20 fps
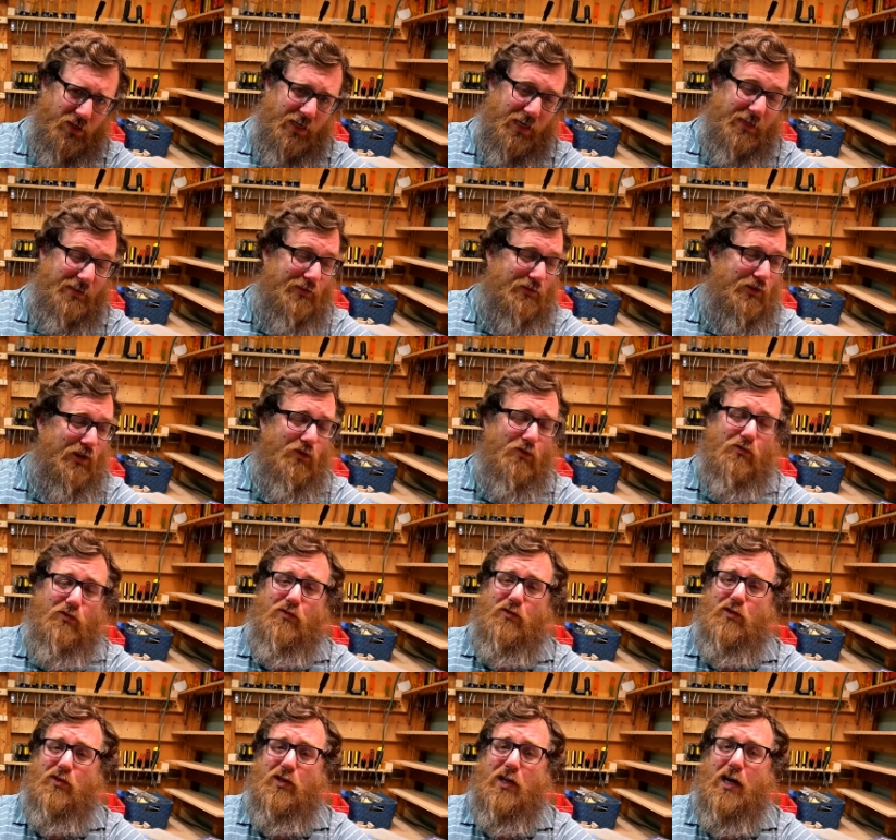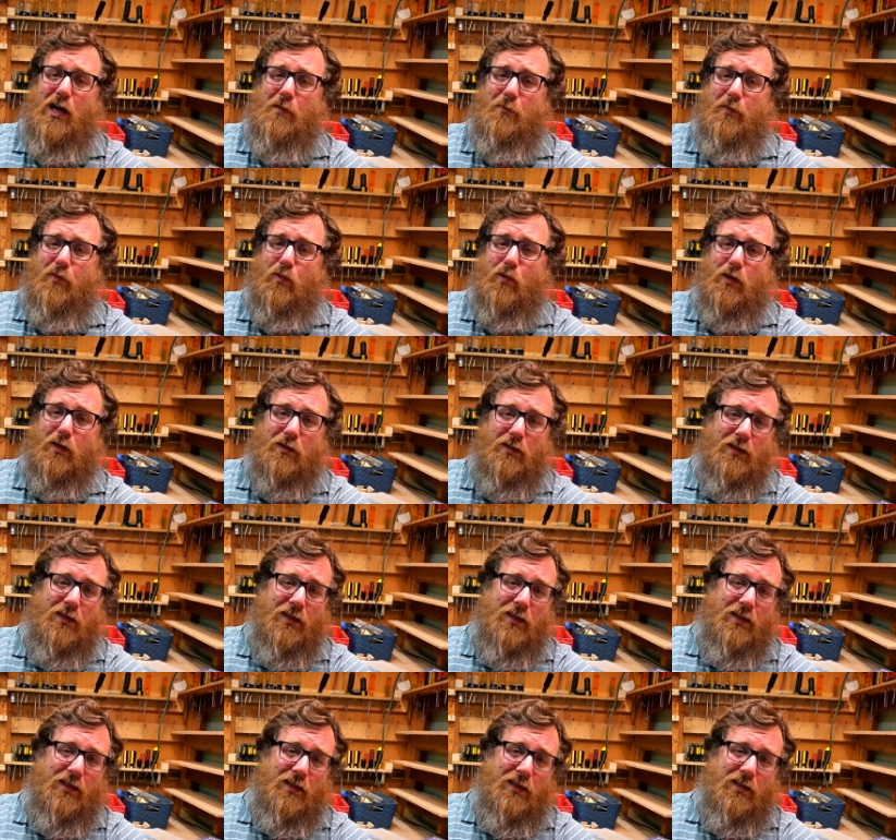Either don't do the job or
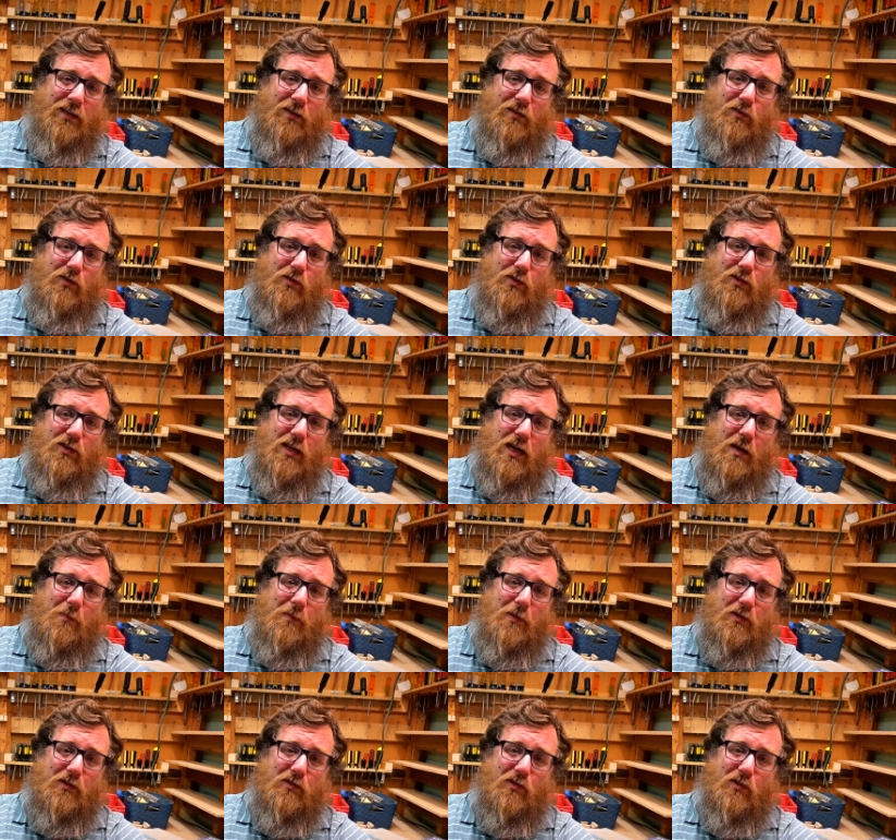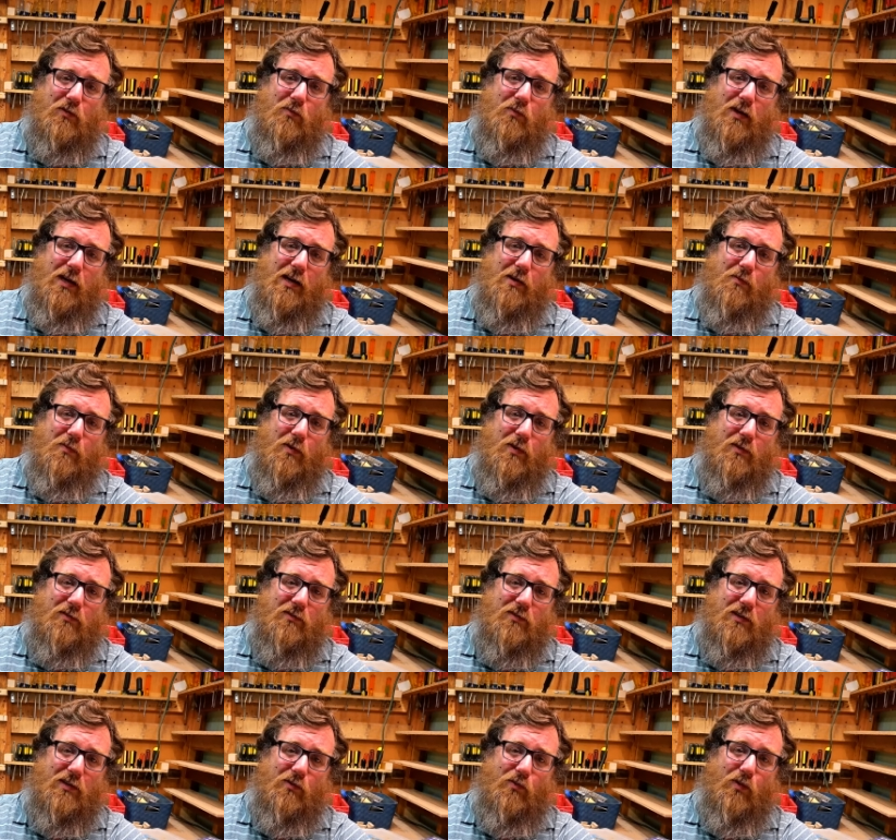do the job in a certain way where it's
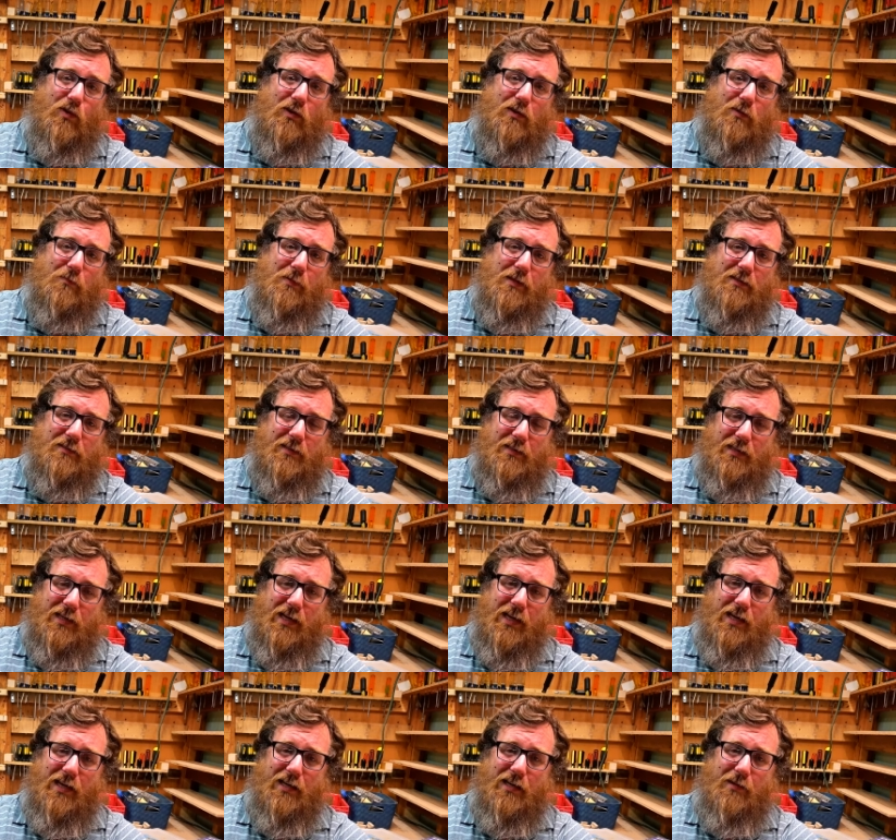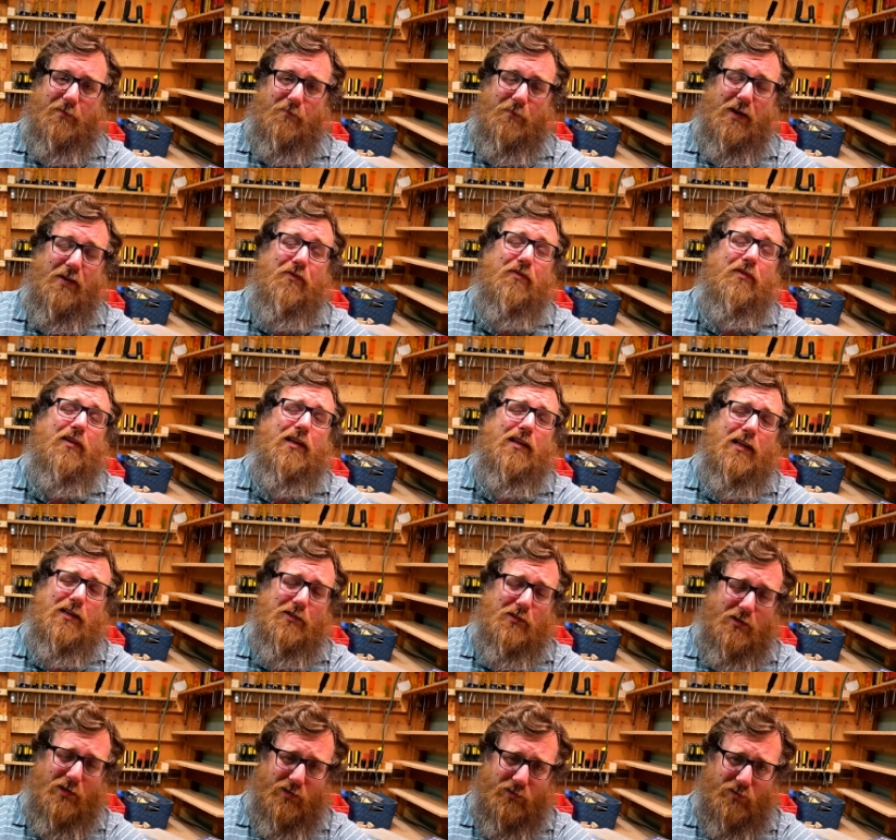going to work the best it can and definitely let
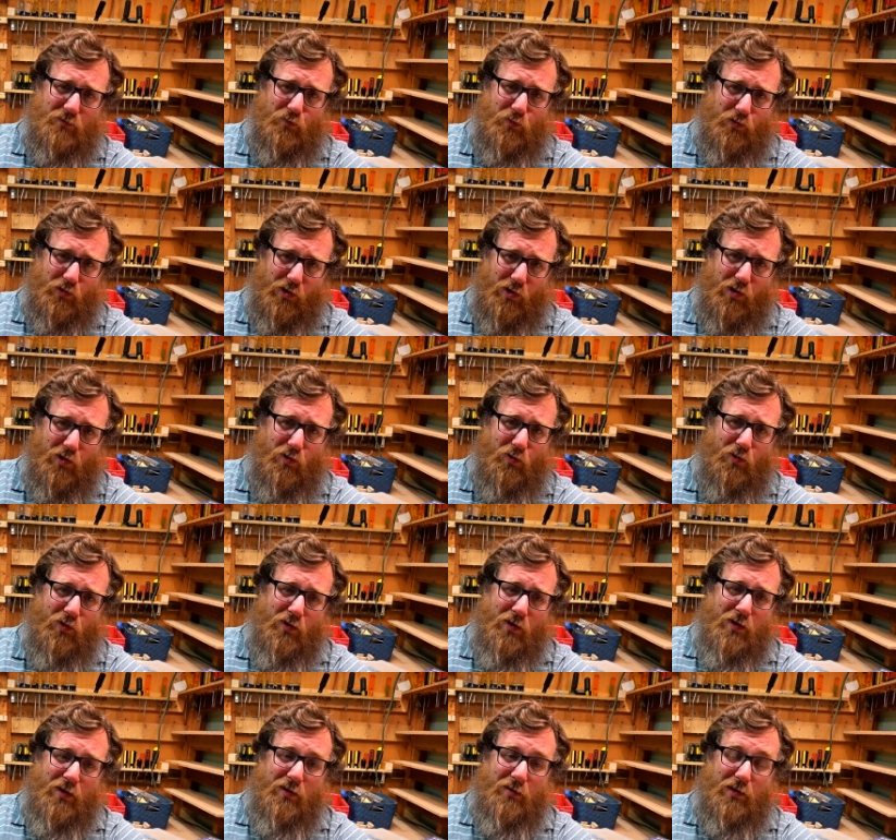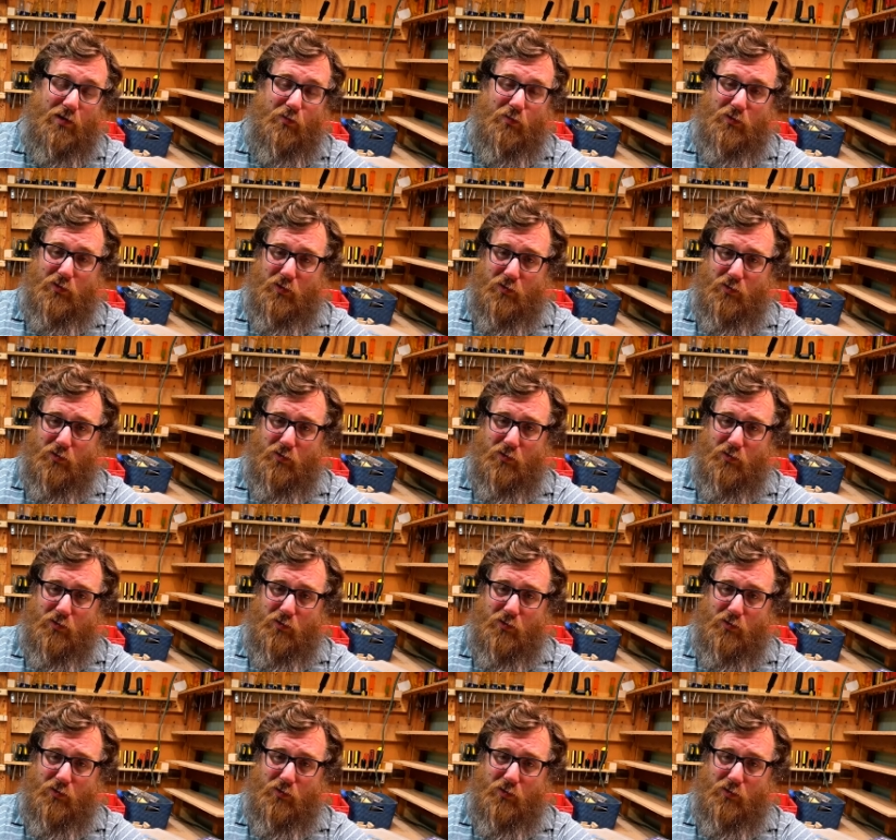your customer know that what you're